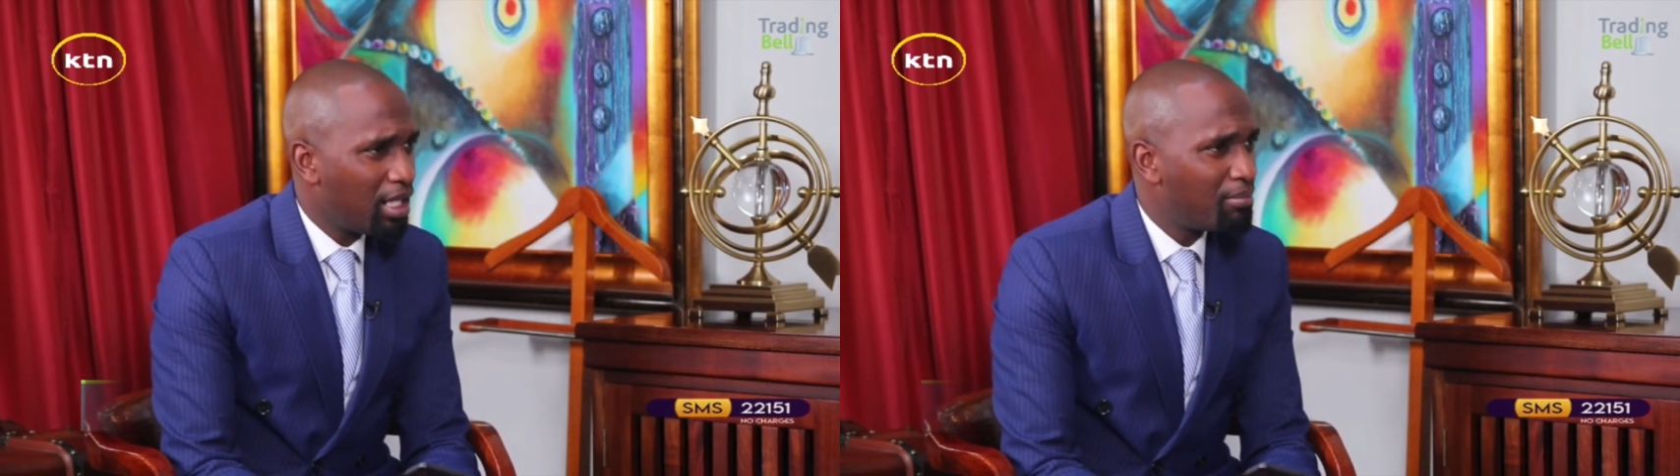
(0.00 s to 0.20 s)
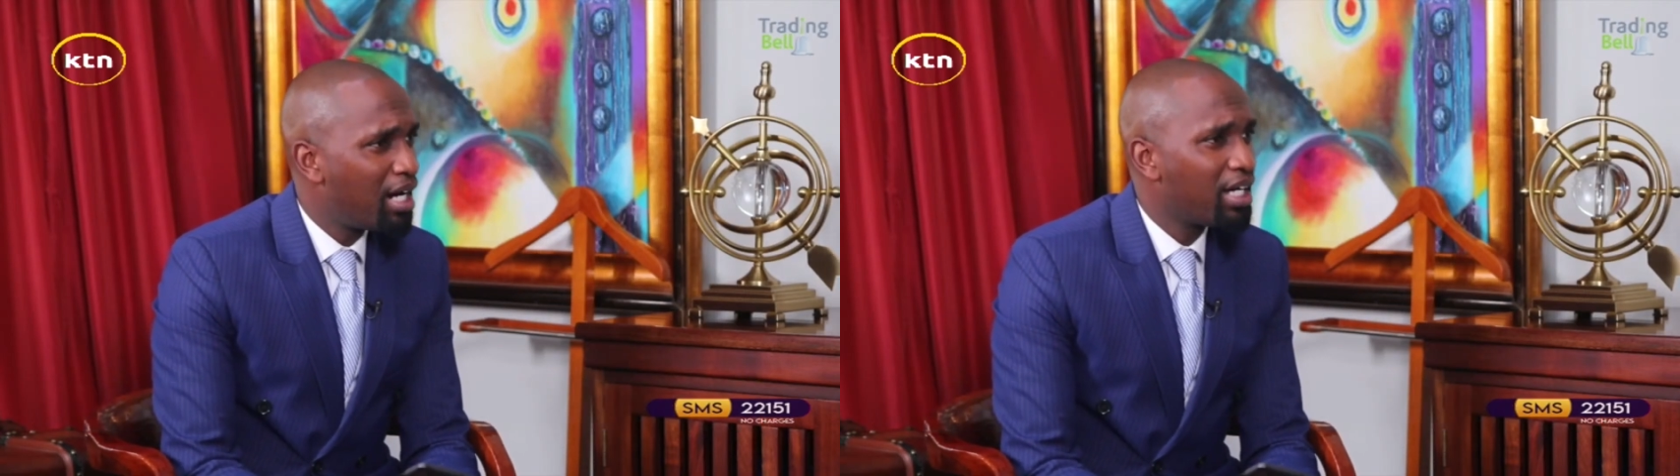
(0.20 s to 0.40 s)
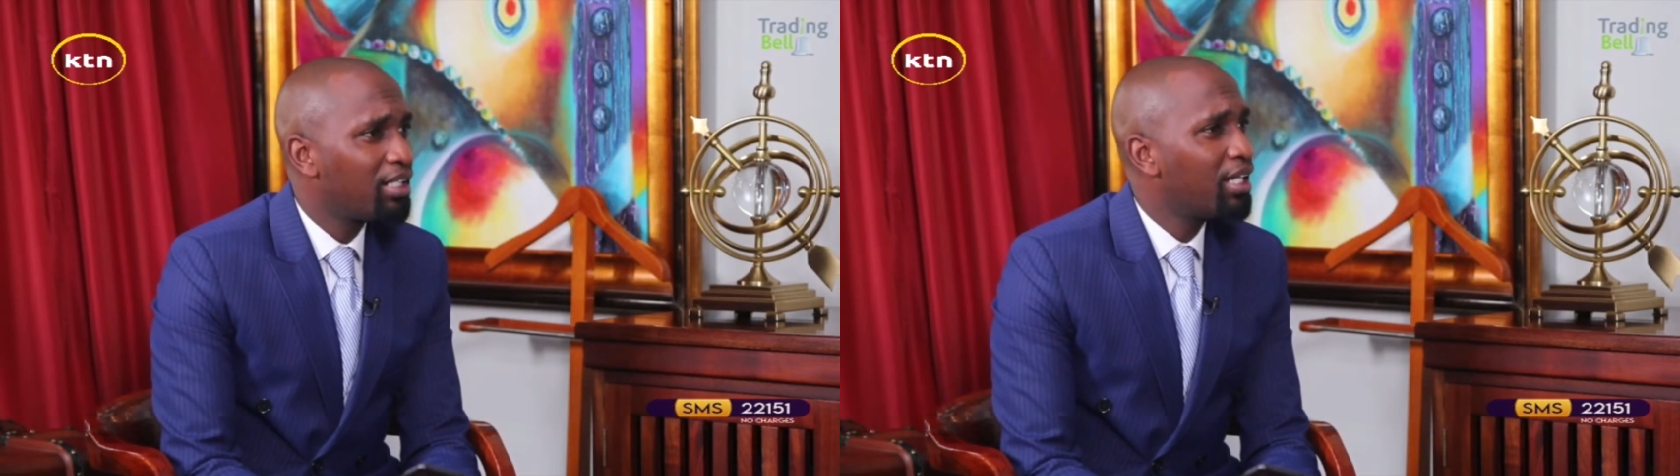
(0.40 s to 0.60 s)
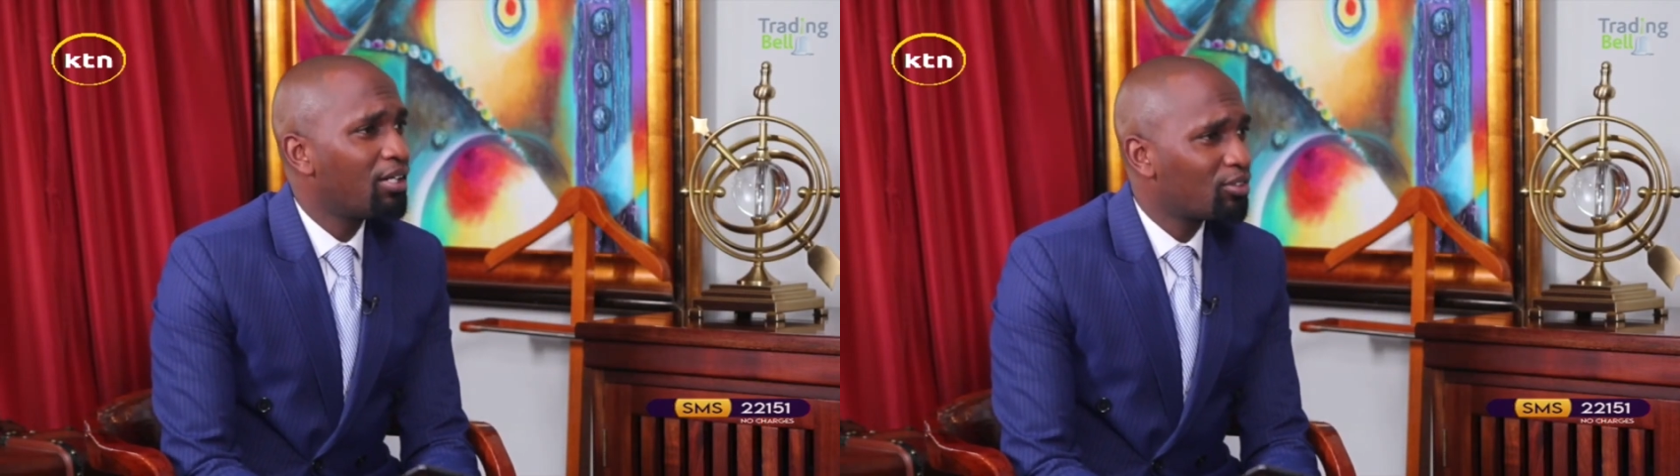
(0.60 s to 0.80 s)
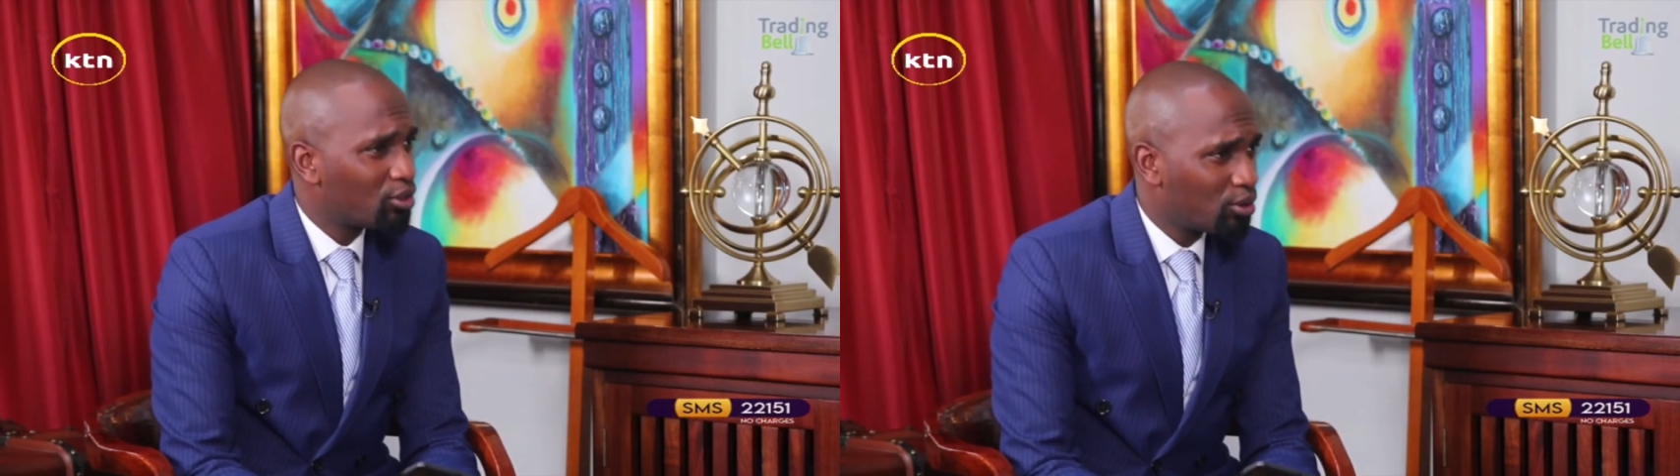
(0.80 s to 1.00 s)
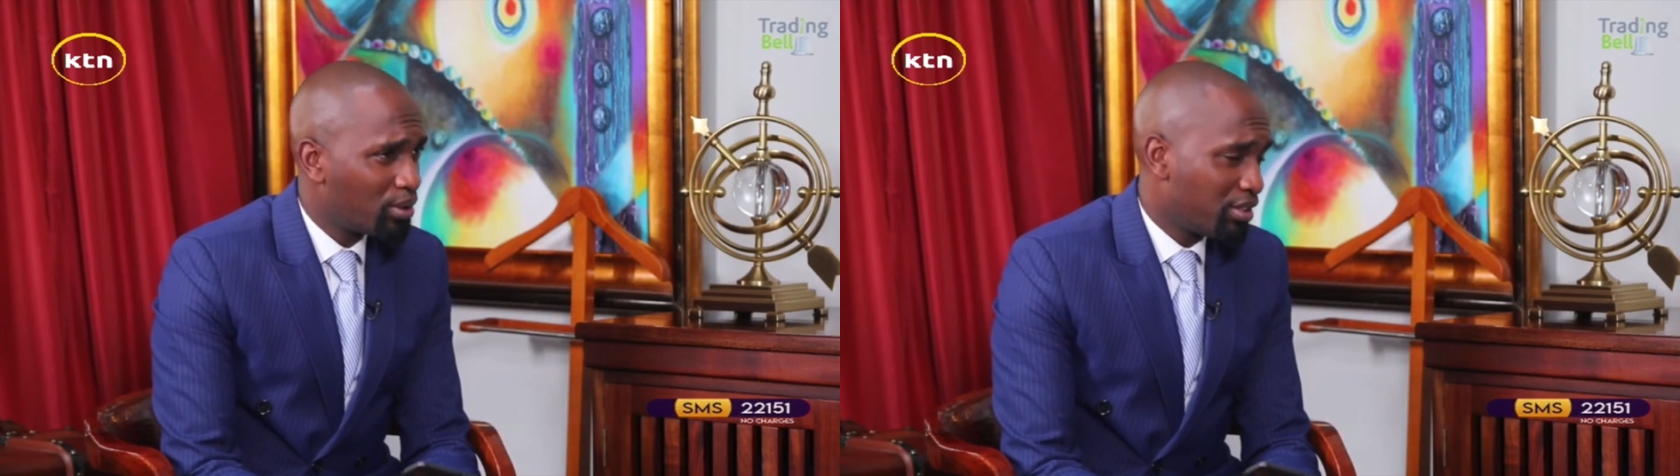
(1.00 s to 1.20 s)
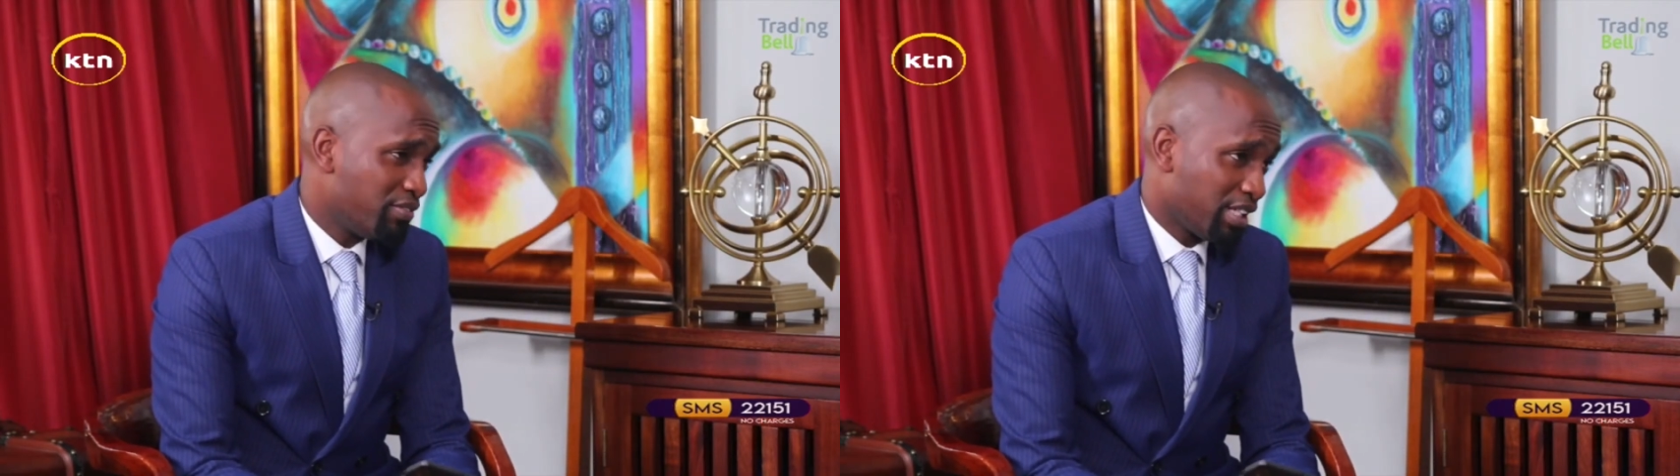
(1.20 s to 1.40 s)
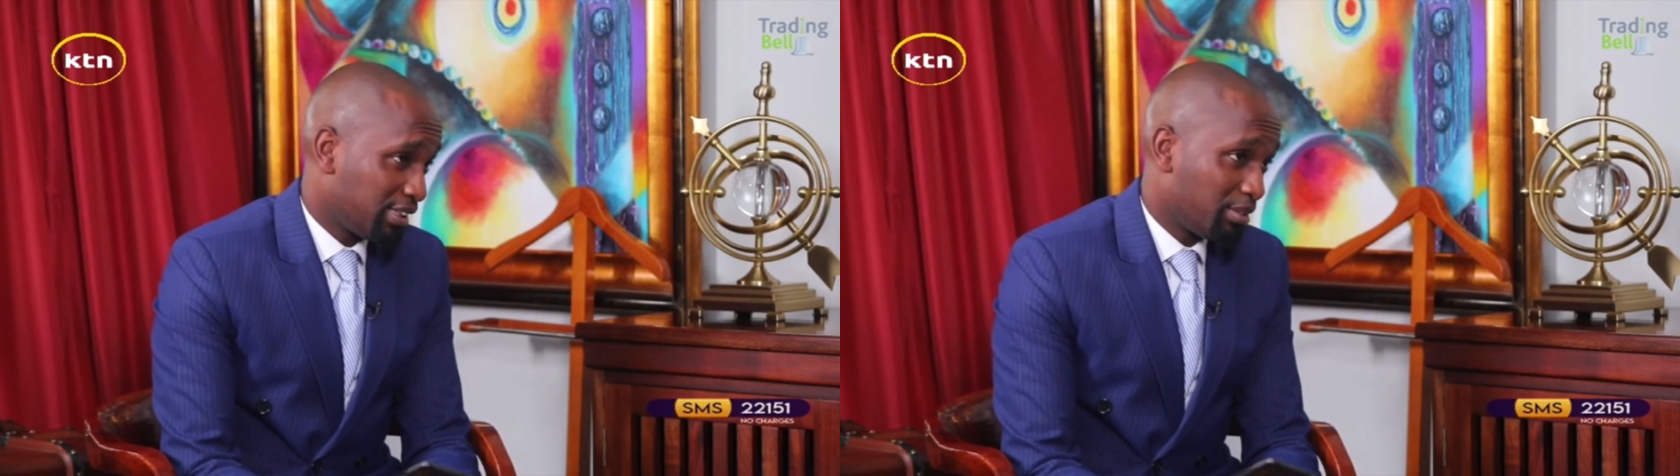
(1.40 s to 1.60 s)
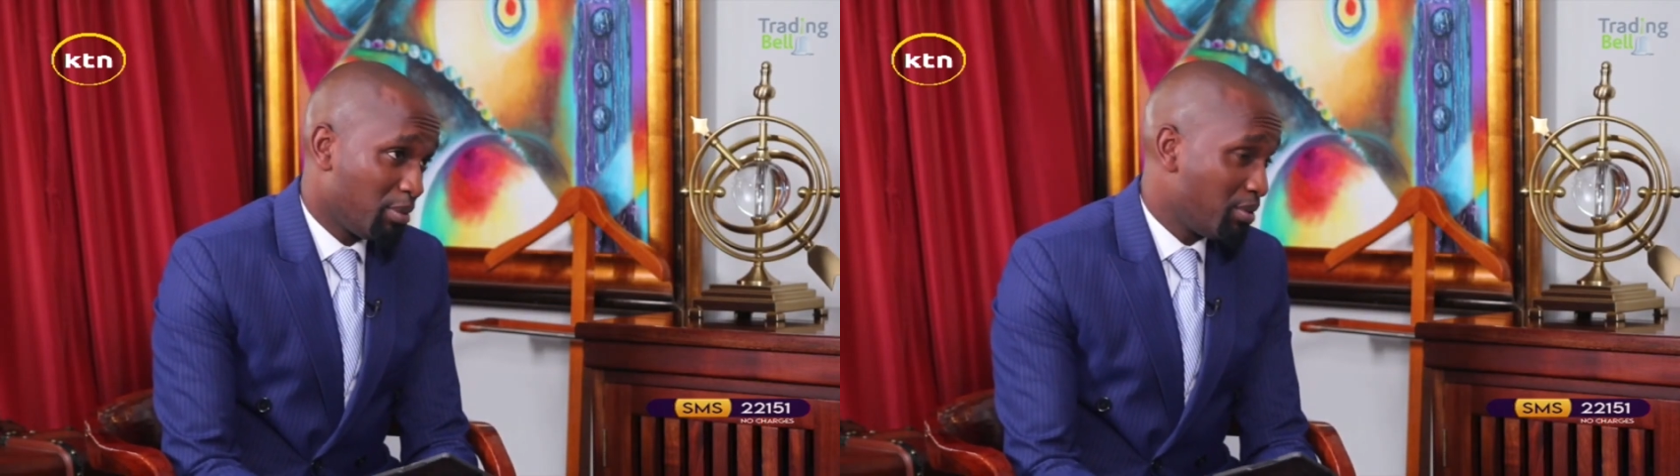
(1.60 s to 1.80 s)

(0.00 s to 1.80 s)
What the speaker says: am I allowed to invest?